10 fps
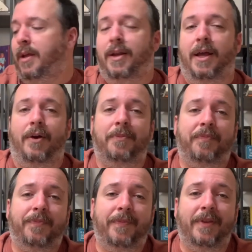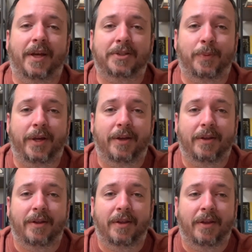Now, next week,
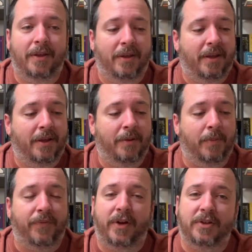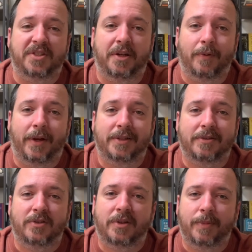my fingers need a rest,
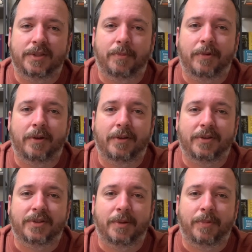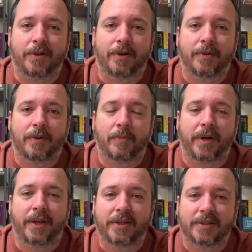so it's going to be something a little simpler,
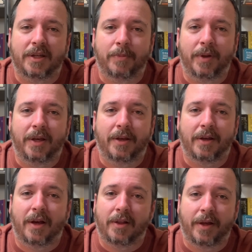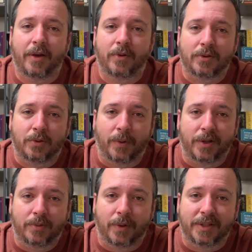but it is going to be a LEGO
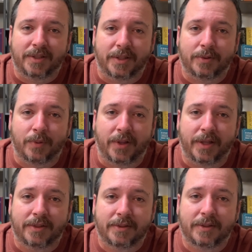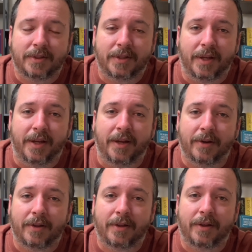2026 release. And
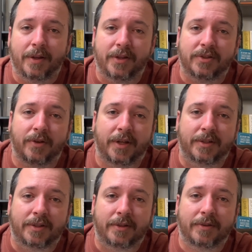here is your hint.